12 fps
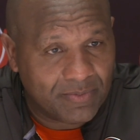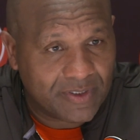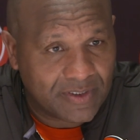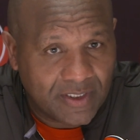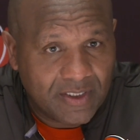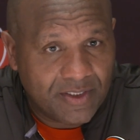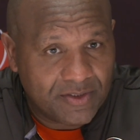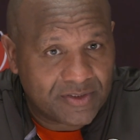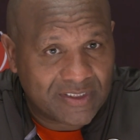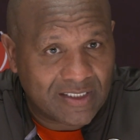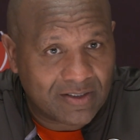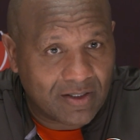But you
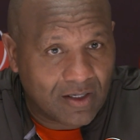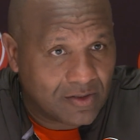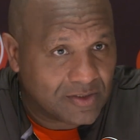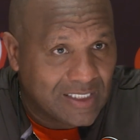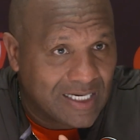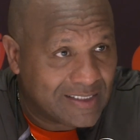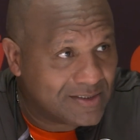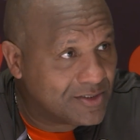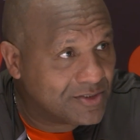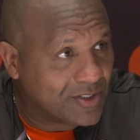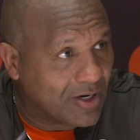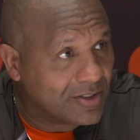said it, Carlos Hyde is
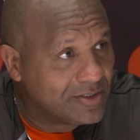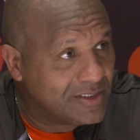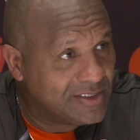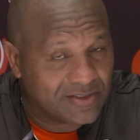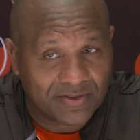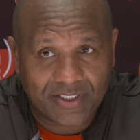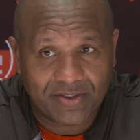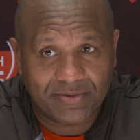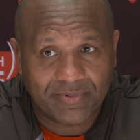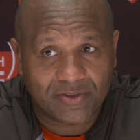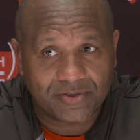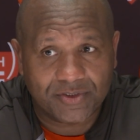a starter, and he's going to carry the
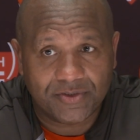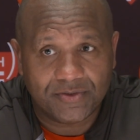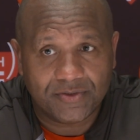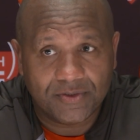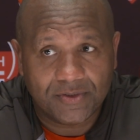ball too.